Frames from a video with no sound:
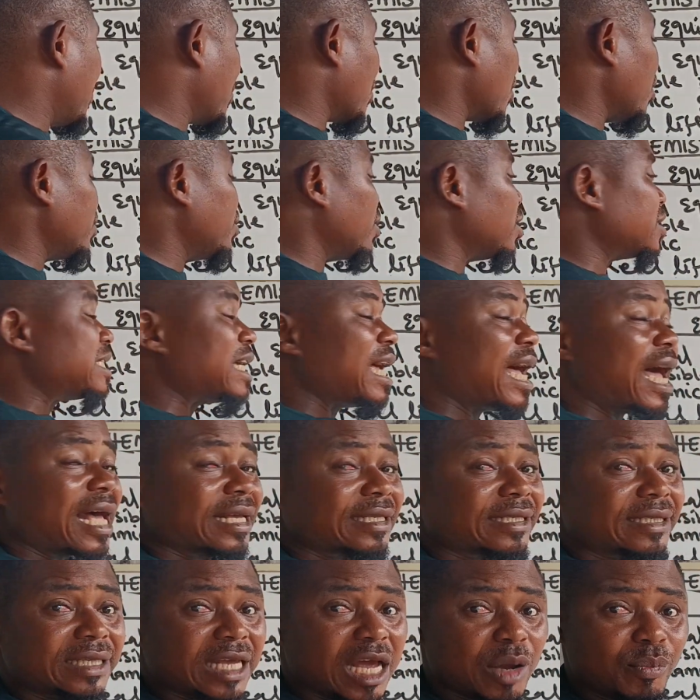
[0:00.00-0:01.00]
product are
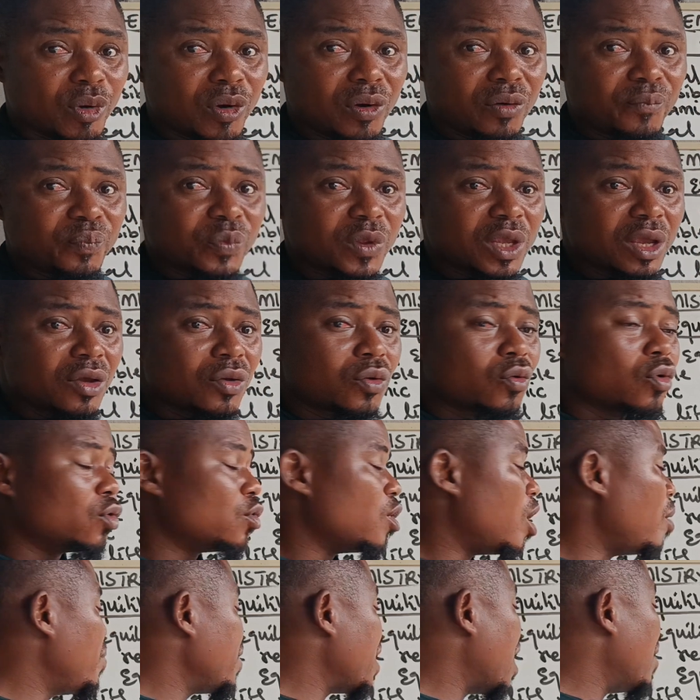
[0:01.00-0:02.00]
stable, you will
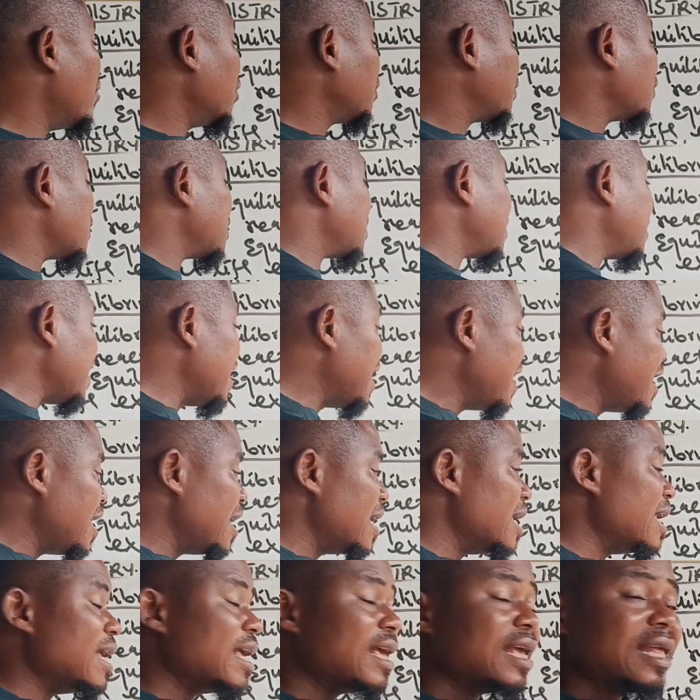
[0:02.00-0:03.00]
not be able to
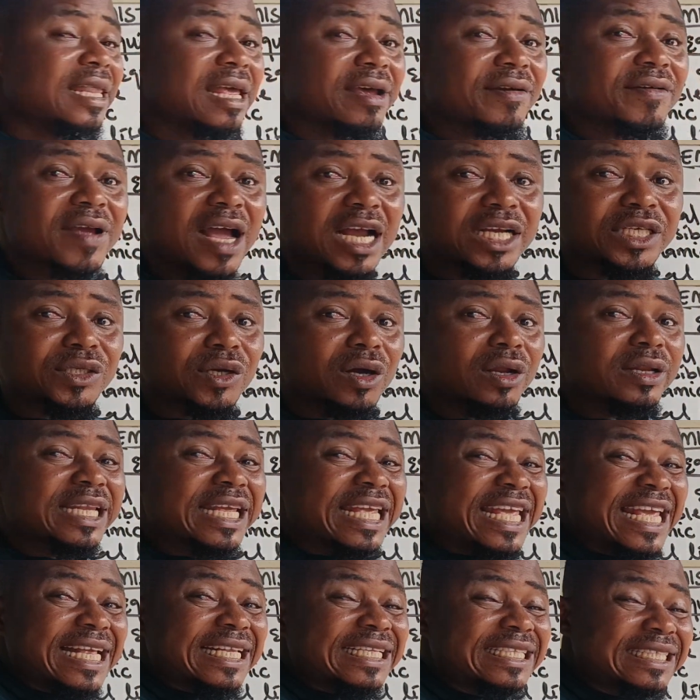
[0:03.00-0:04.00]
see the
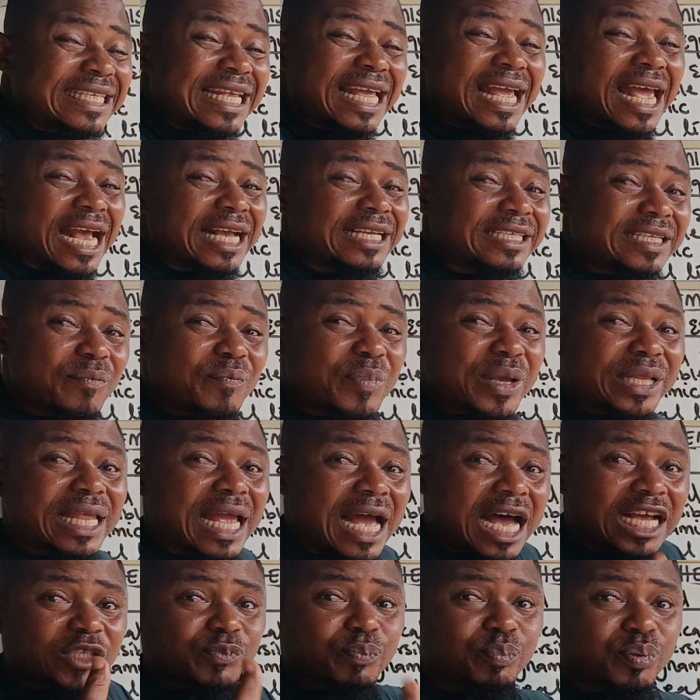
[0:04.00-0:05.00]
reaction exhibit
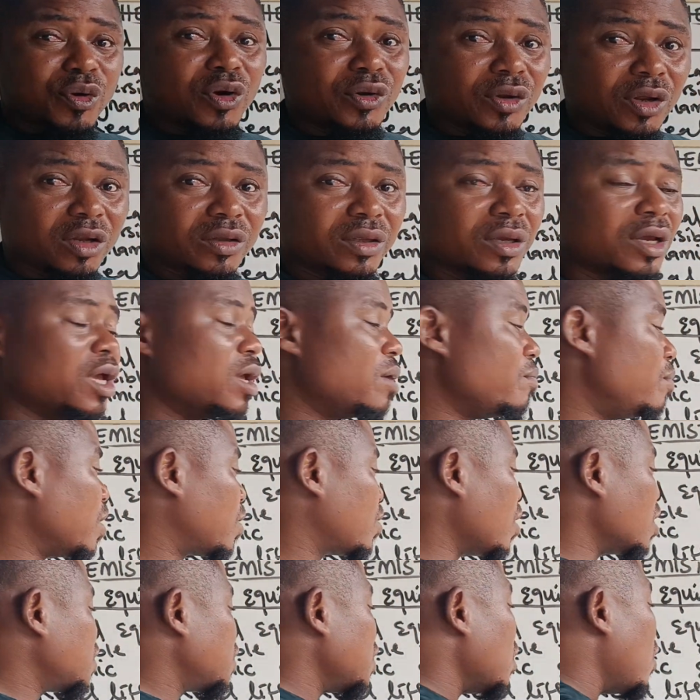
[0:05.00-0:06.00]
as product
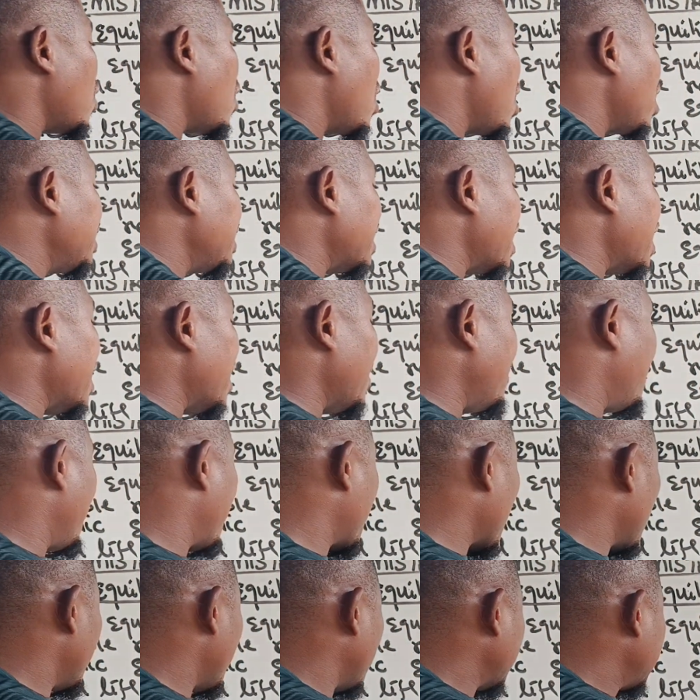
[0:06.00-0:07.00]
because all the
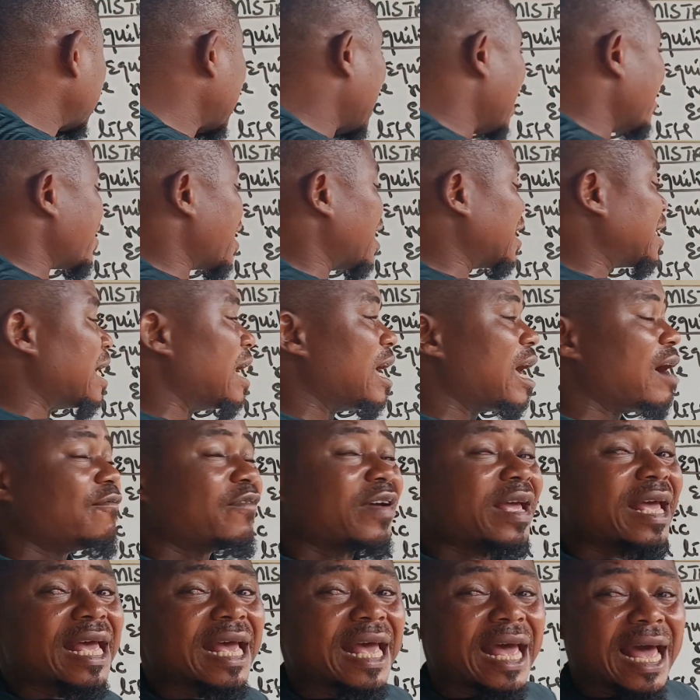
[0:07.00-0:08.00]
products and reactants have
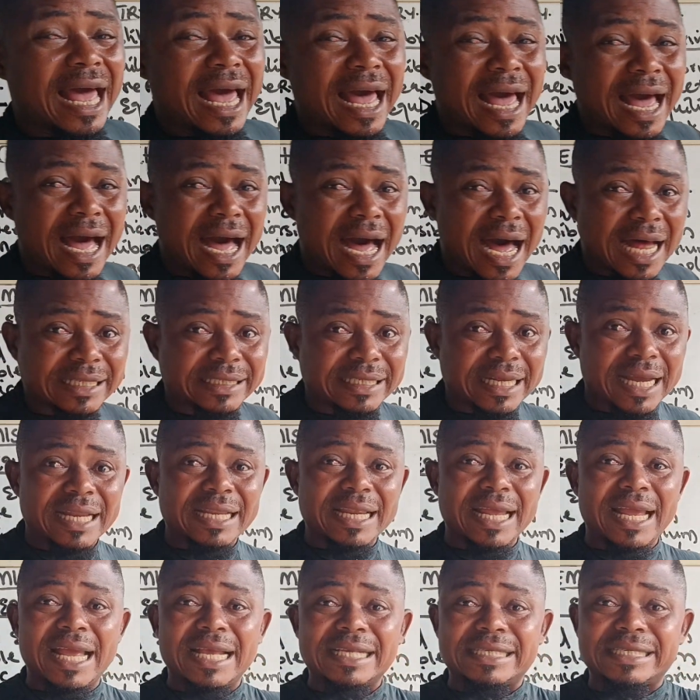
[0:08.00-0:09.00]

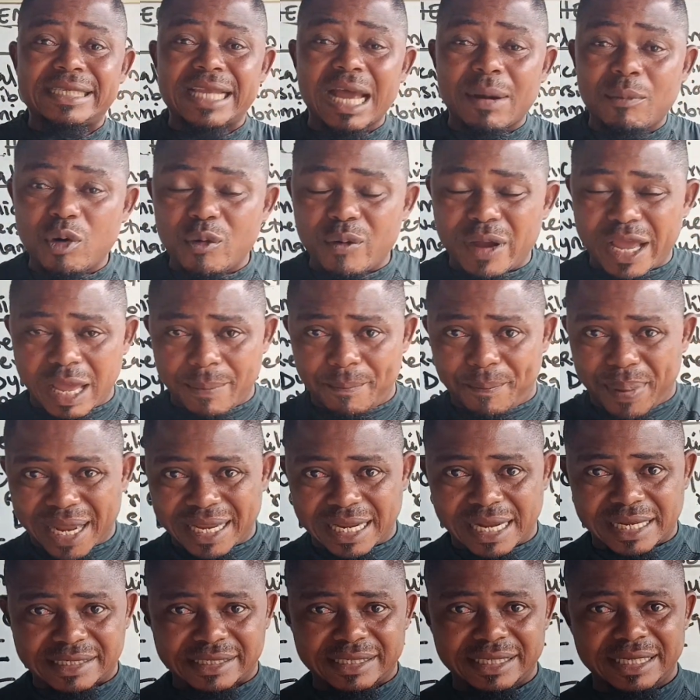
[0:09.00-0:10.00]
attain a
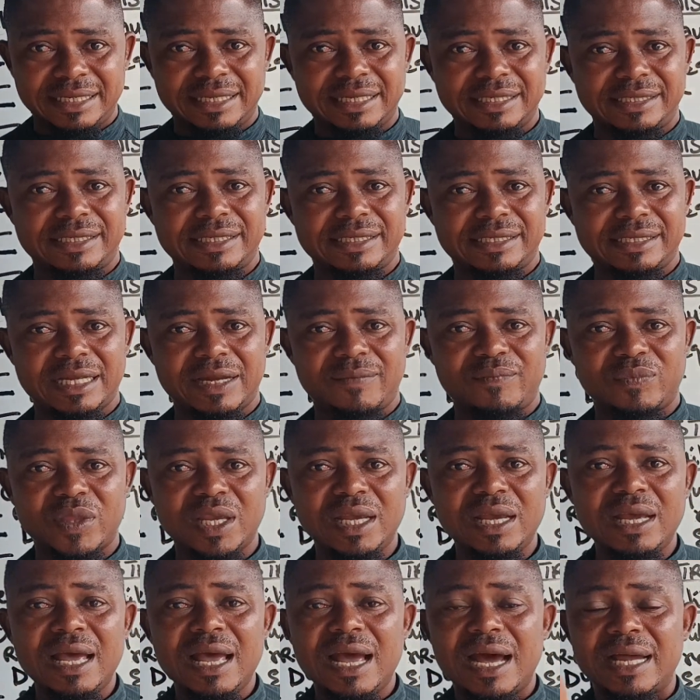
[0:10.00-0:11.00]
balance in the system,
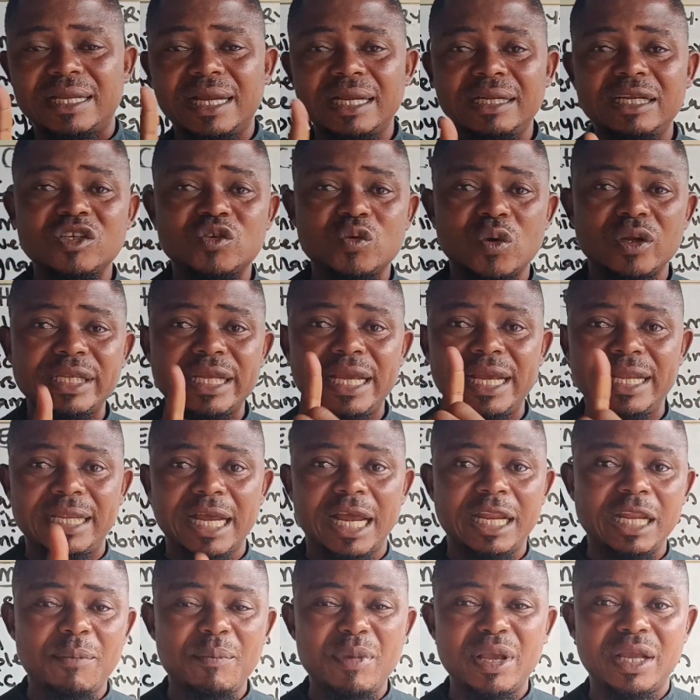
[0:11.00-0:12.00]
and that is what a
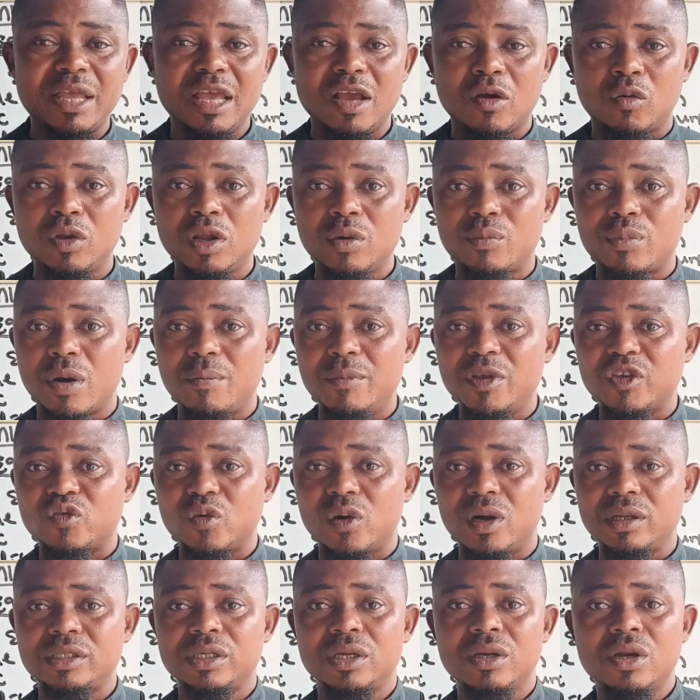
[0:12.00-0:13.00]
dynamic equilibrium is
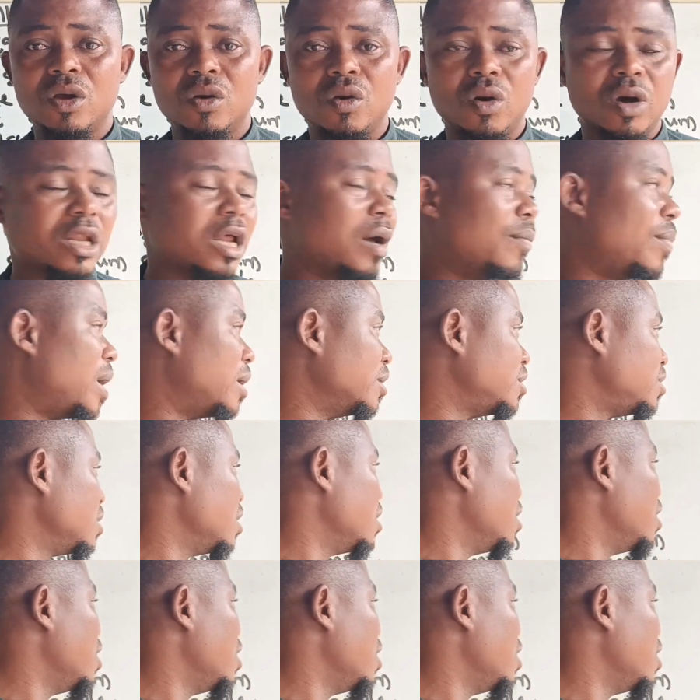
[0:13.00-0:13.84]
what all about.